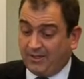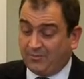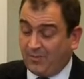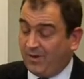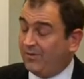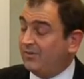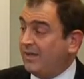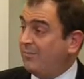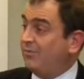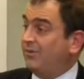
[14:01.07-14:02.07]
I guess by way of
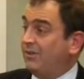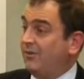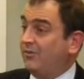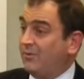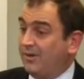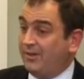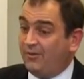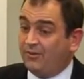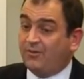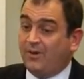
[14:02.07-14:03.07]
examples, the clearest way to
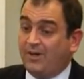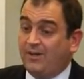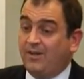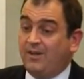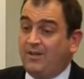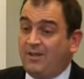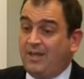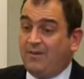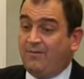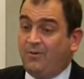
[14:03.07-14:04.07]
illustrate,
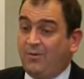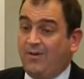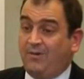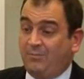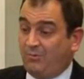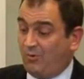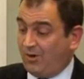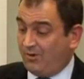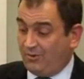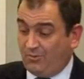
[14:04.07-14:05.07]
if you have an
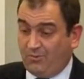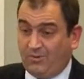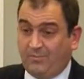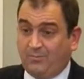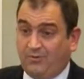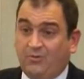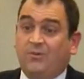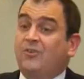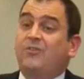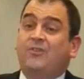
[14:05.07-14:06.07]
employer who,
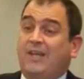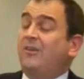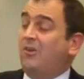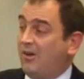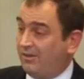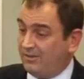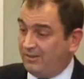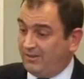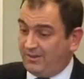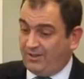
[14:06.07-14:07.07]
pursuant to state law,
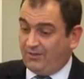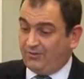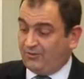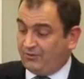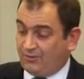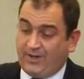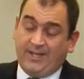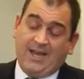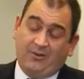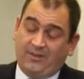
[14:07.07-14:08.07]
is
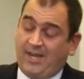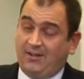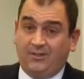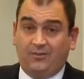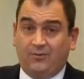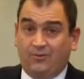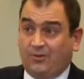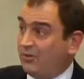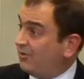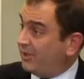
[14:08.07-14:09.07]
screening out candidates for
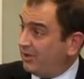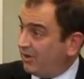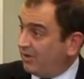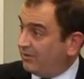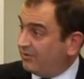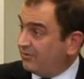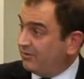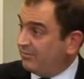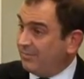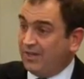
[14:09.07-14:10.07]
security guards
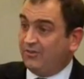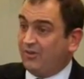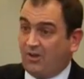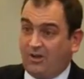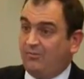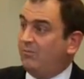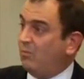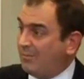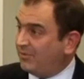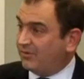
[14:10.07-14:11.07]
based on
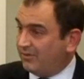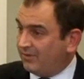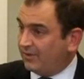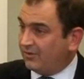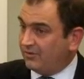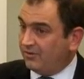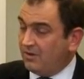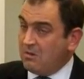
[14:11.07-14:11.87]
weapons convictions,